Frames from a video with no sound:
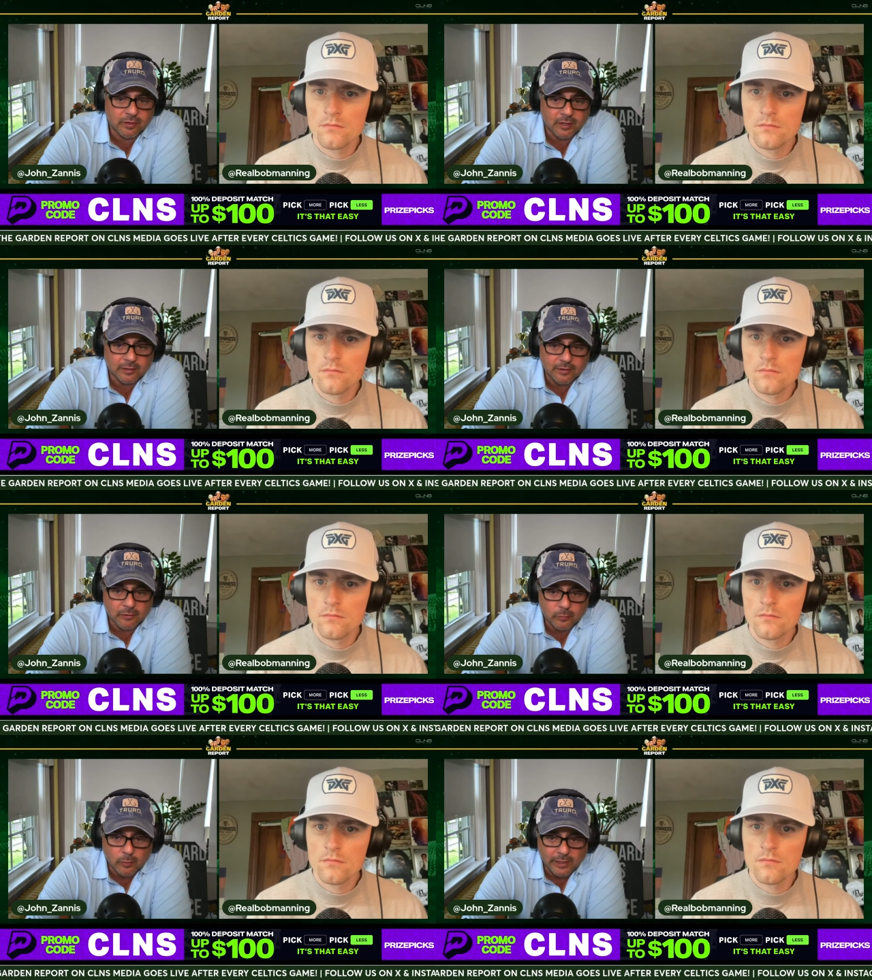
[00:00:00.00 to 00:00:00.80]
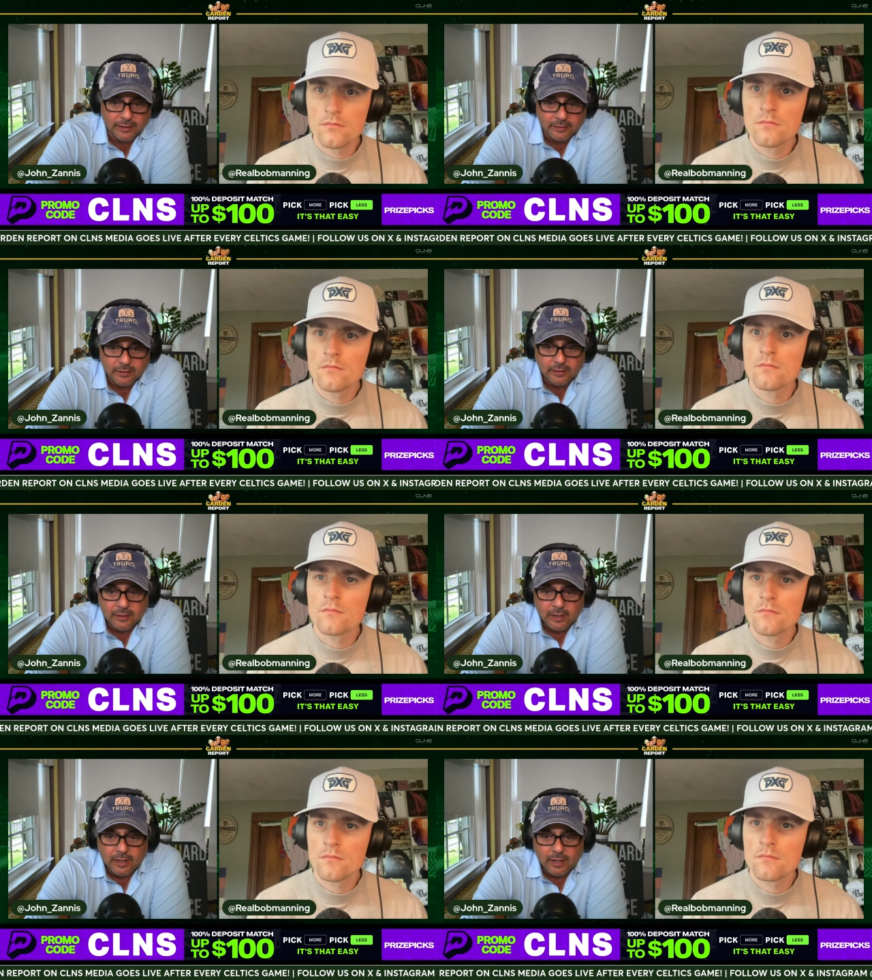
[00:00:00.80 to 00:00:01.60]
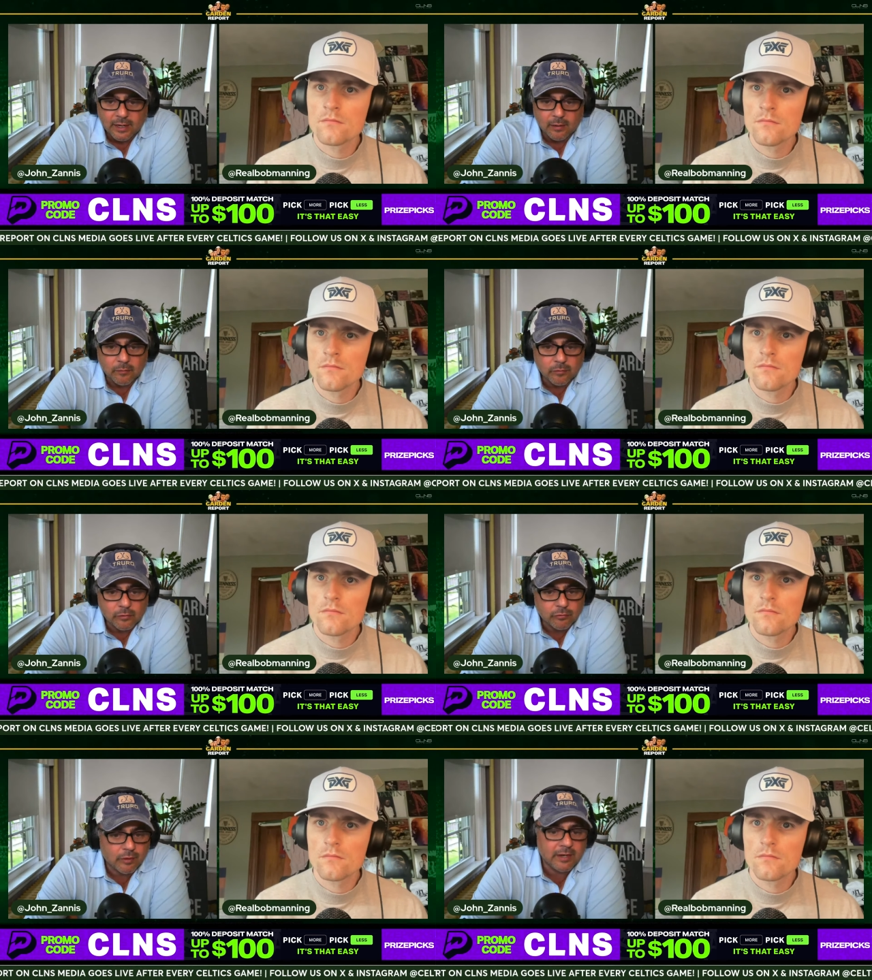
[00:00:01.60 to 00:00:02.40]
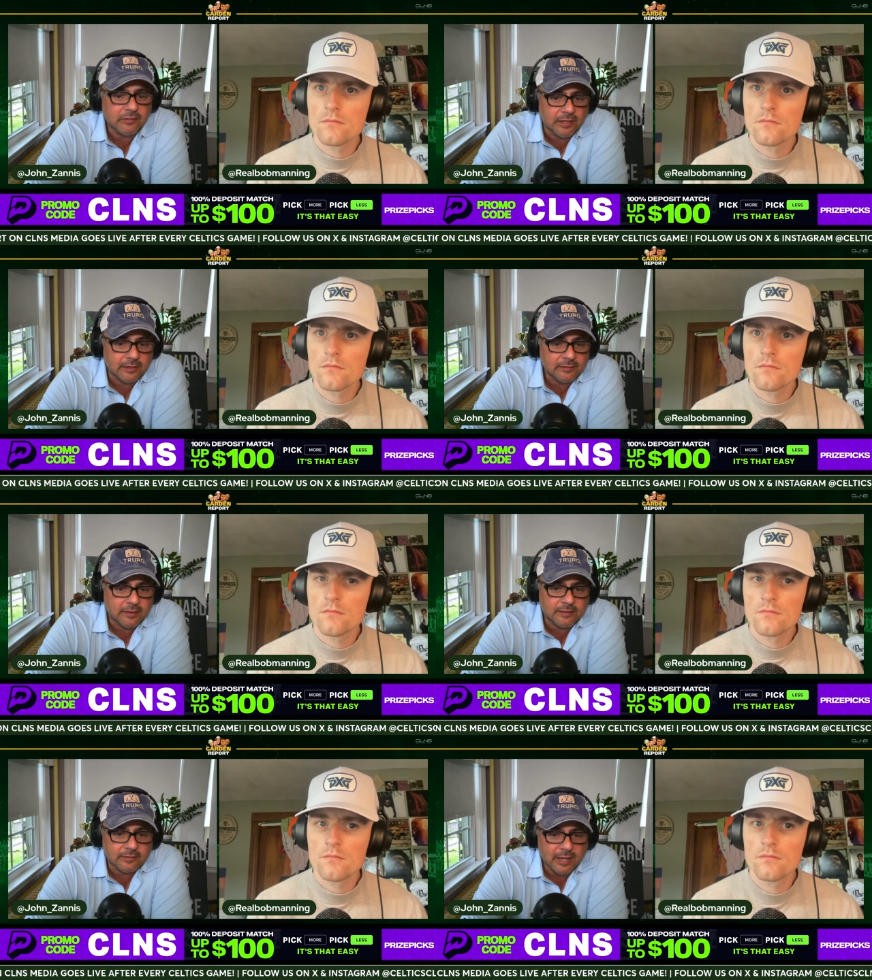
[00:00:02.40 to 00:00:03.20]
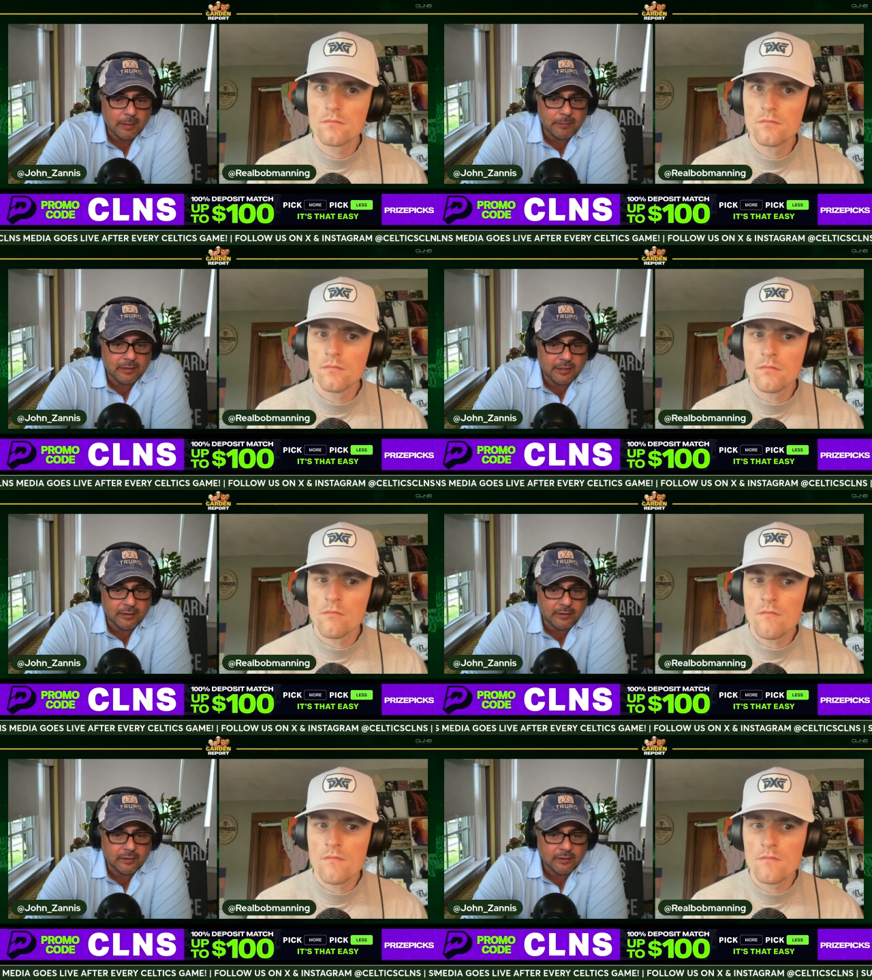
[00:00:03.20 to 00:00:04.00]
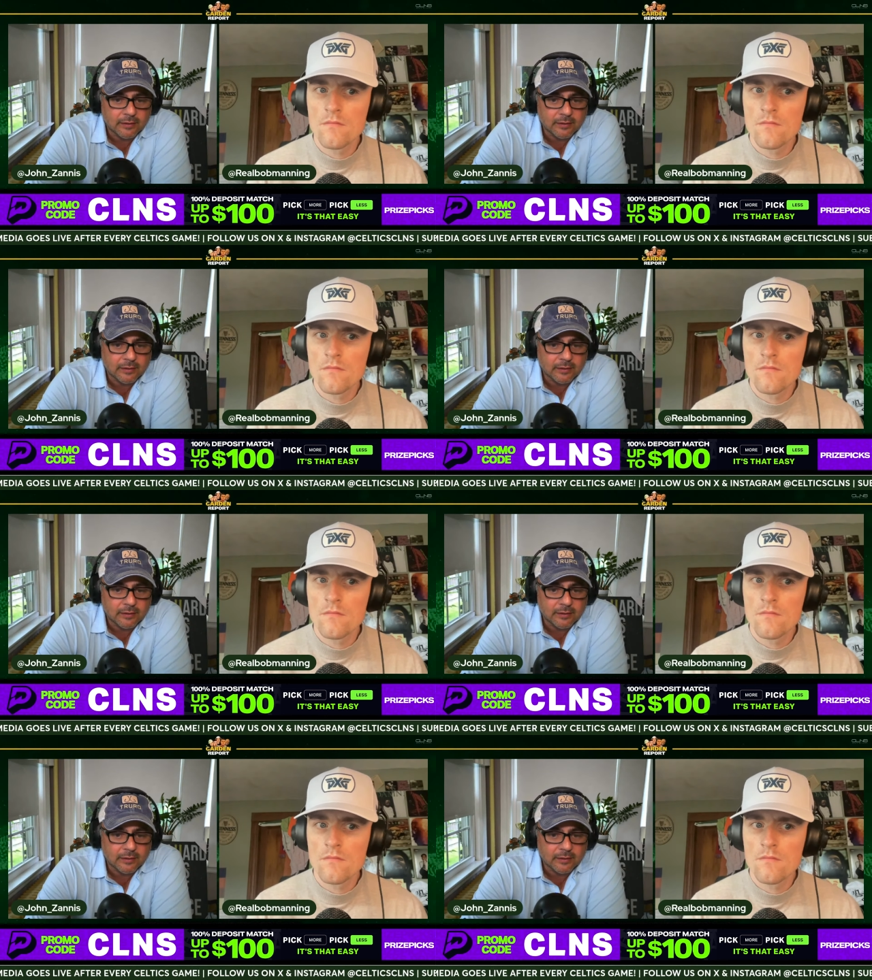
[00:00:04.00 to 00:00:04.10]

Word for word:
Speaker 1: uh, Derek White. Uh, crazy that this happened here.